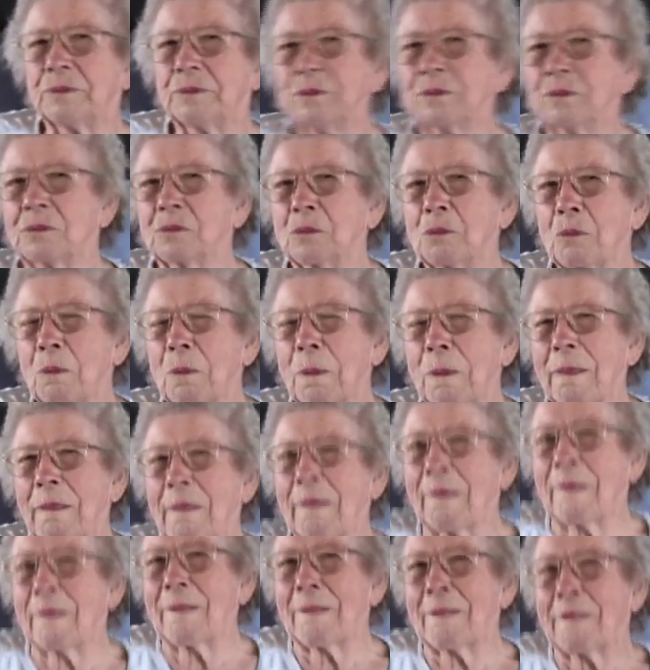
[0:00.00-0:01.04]
And he
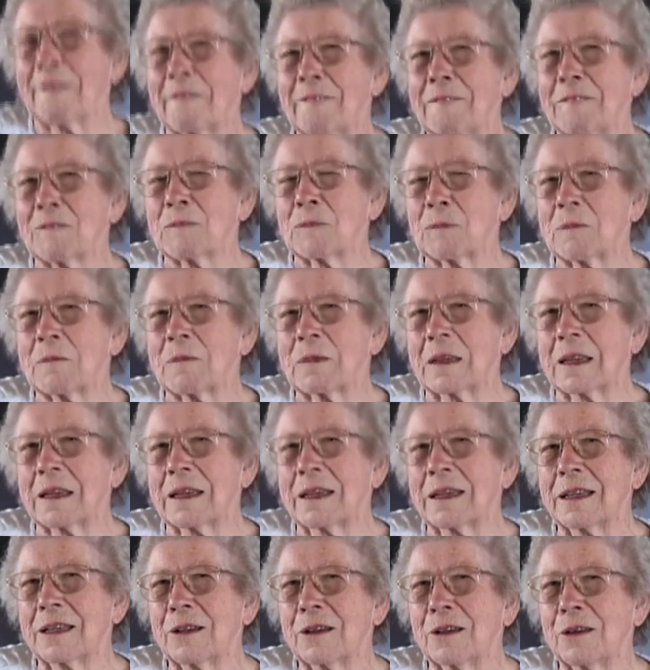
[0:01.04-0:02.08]
came and met
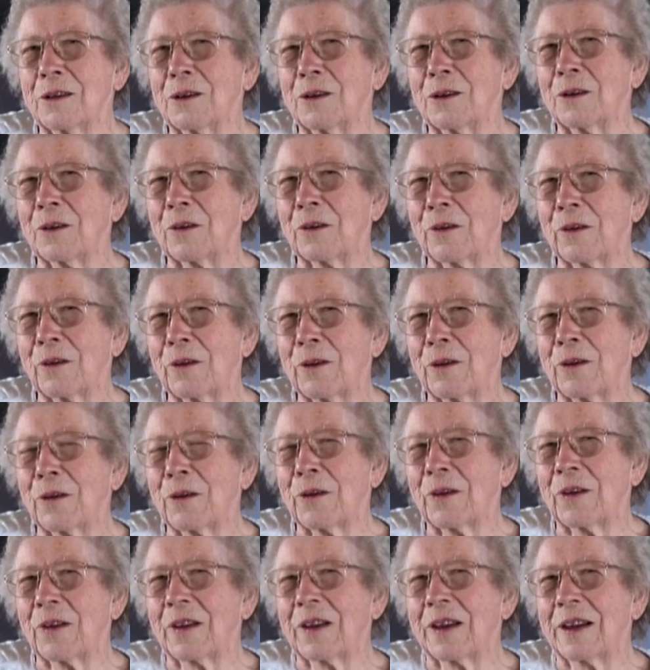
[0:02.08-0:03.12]
you. And
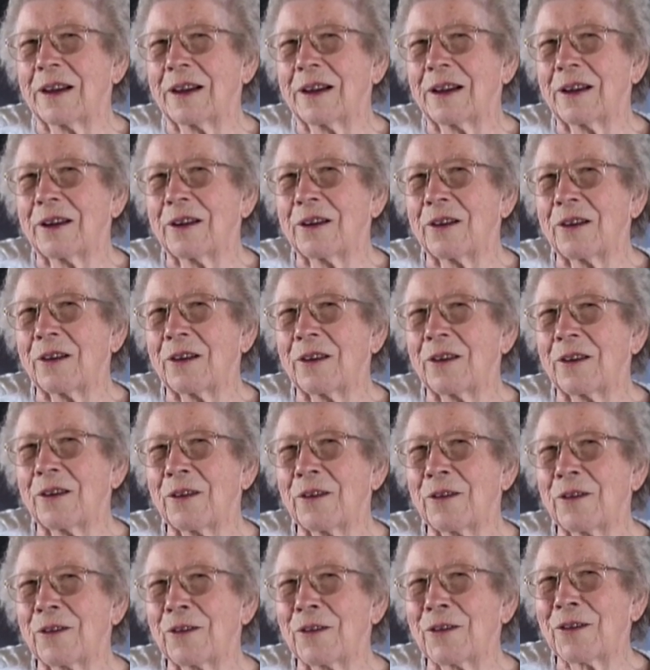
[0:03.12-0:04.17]
do you remember your
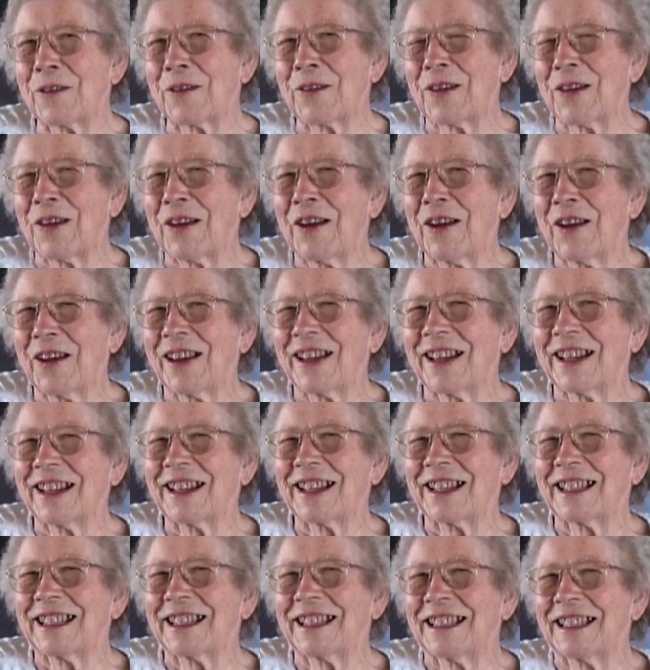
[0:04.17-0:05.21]
first date or
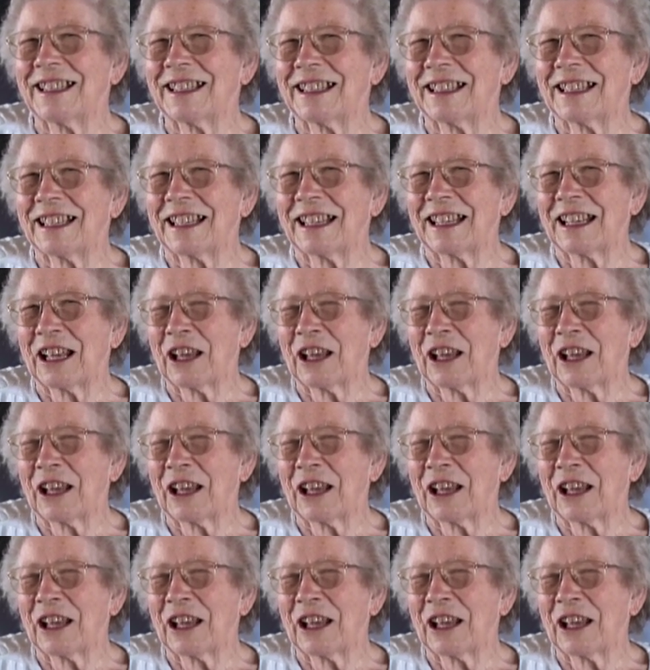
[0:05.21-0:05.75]
anything or?